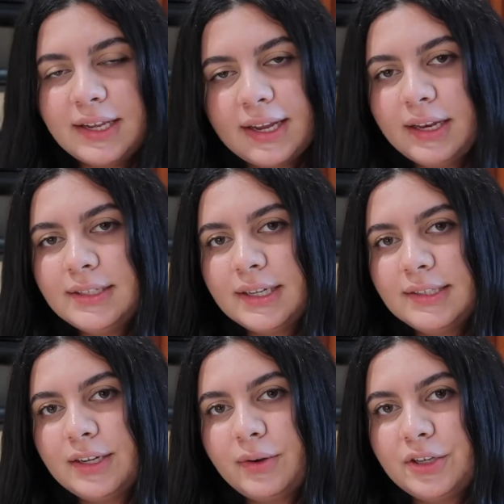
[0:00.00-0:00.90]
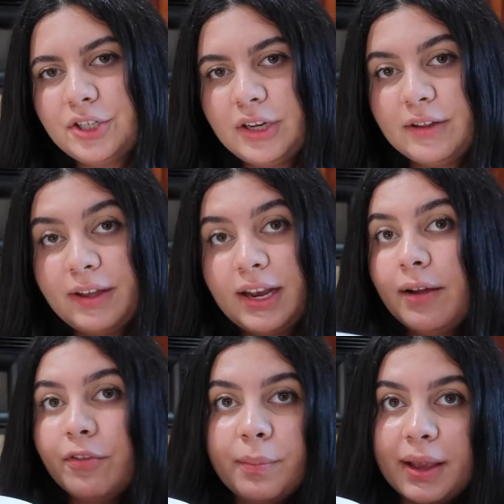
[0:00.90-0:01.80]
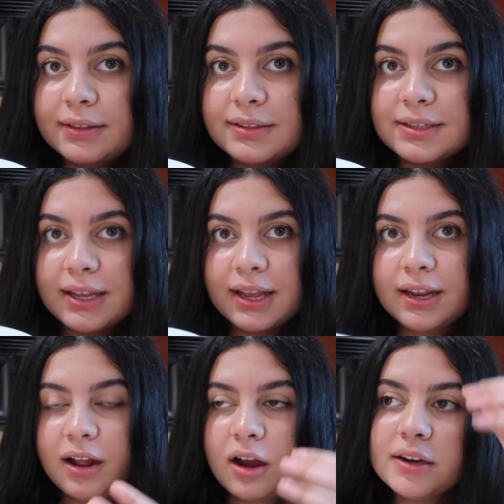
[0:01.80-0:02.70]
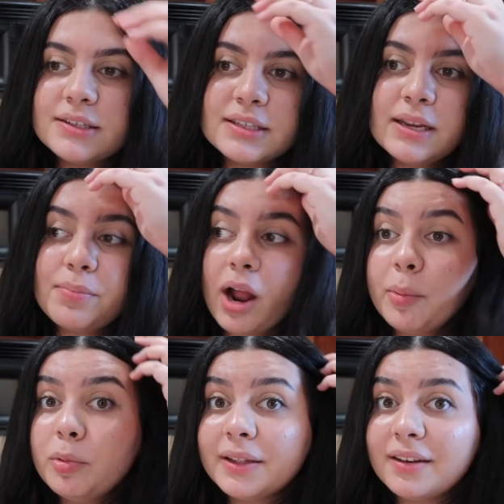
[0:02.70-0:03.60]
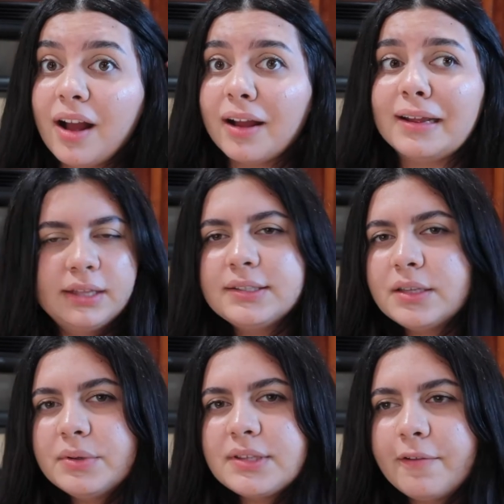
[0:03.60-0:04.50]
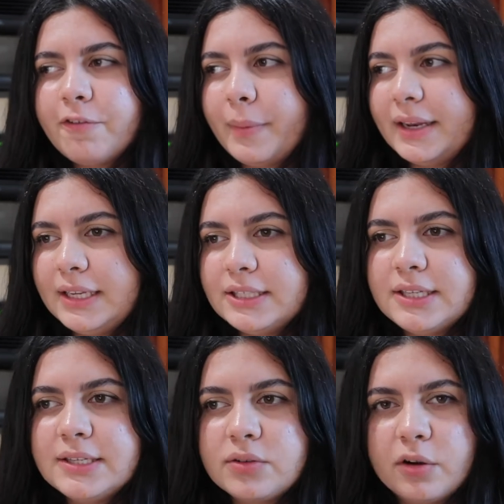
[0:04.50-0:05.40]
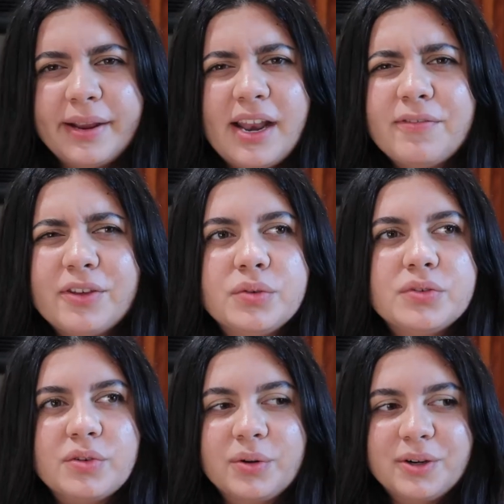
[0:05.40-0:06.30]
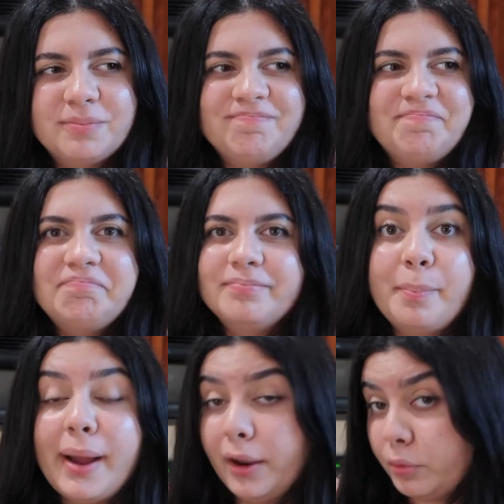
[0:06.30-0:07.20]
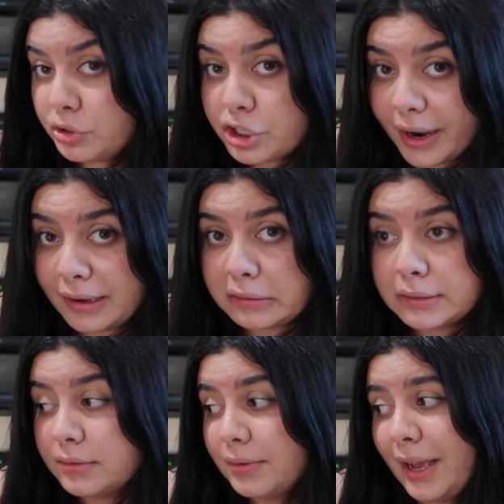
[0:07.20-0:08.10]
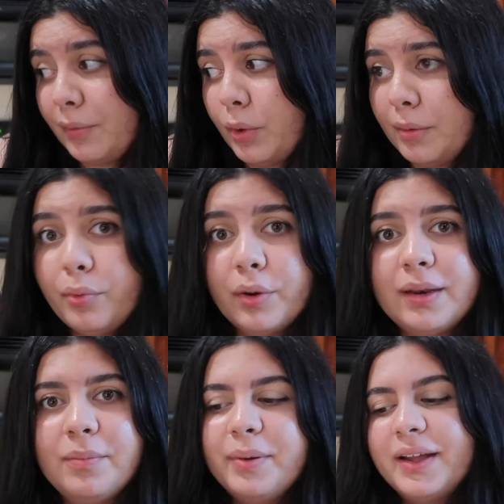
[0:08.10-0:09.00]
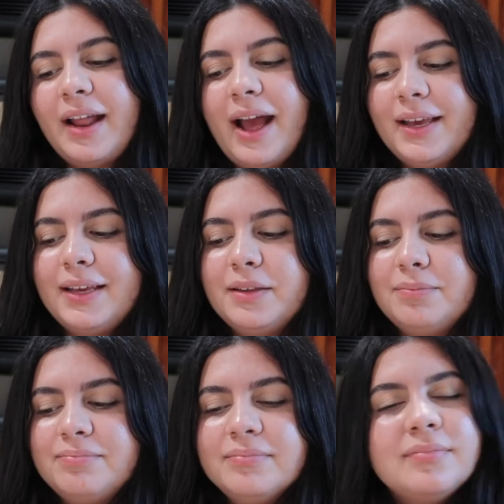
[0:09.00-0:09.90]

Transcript: taking into consideration if I'd ever make this again, honestly, probably not. Unless it was like for my nieces or my nephews or my own child at one point, but I